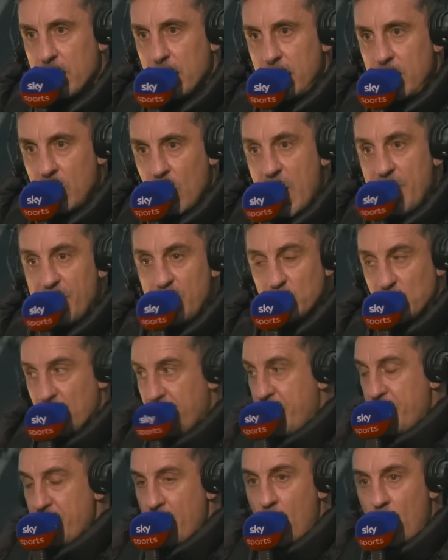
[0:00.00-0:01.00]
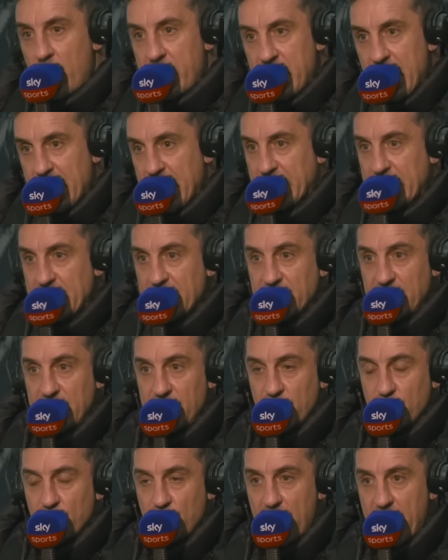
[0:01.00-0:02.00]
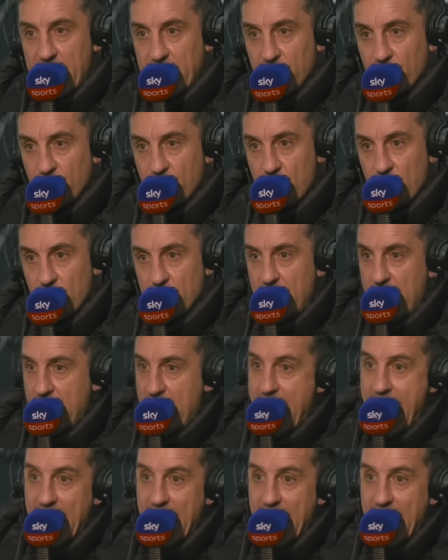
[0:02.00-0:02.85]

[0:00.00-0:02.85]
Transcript: You know, if there was a throw-in and I didn't see the strikers run,